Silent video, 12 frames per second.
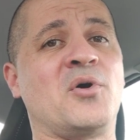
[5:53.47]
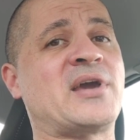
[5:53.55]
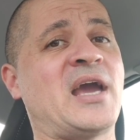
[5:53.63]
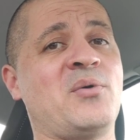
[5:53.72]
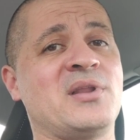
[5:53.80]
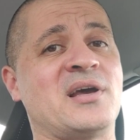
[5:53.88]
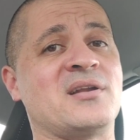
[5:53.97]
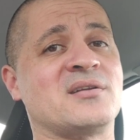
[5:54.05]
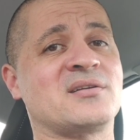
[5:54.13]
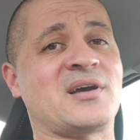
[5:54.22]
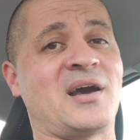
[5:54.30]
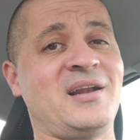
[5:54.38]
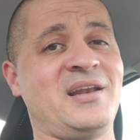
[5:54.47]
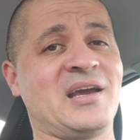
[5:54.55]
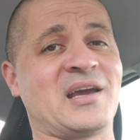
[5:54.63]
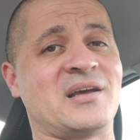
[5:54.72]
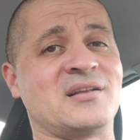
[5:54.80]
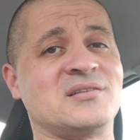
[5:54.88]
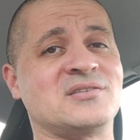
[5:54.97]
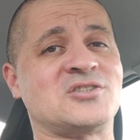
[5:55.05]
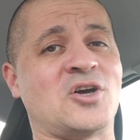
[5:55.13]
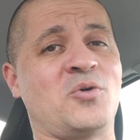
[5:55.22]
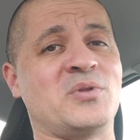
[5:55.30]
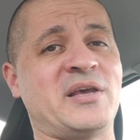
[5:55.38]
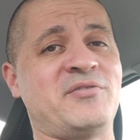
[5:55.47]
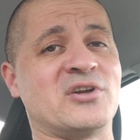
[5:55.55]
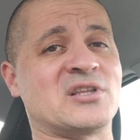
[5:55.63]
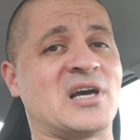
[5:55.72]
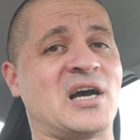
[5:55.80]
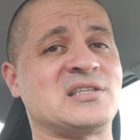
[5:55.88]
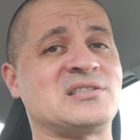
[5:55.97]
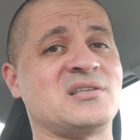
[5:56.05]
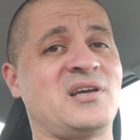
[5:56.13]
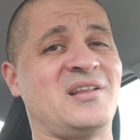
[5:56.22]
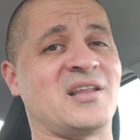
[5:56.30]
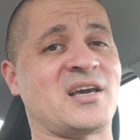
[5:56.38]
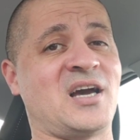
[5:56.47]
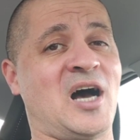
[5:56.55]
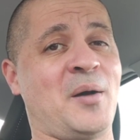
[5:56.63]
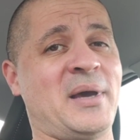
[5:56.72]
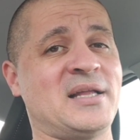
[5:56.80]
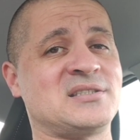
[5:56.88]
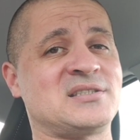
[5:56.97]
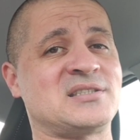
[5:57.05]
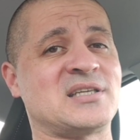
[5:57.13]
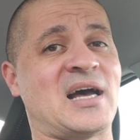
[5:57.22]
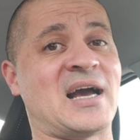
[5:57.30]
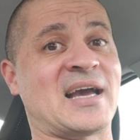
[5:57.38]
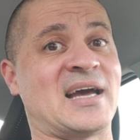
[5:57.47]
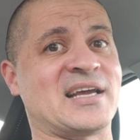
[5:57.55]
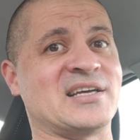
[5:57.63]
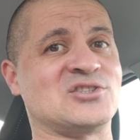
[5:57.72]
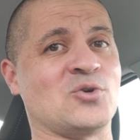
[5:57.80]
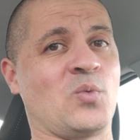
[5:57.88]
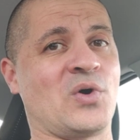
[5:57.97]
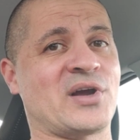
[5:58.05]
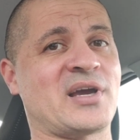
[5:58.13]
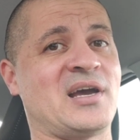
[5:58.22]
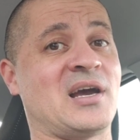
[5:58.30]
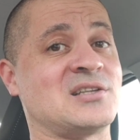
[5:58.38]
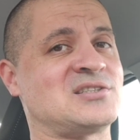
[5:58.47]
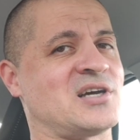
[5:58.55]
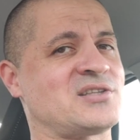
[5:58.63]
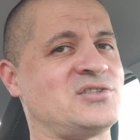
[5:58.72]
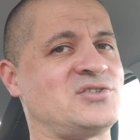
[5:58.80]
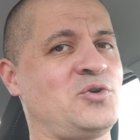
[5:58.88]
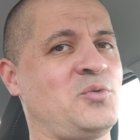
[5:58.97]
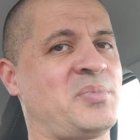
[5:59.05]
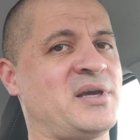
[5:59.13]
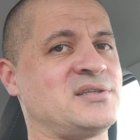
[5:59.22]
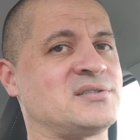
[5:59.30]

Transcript: I'm okay with it. Kind of dig it. So leave your thoughts in the comments. I got to get to work. I'll talk to you soon.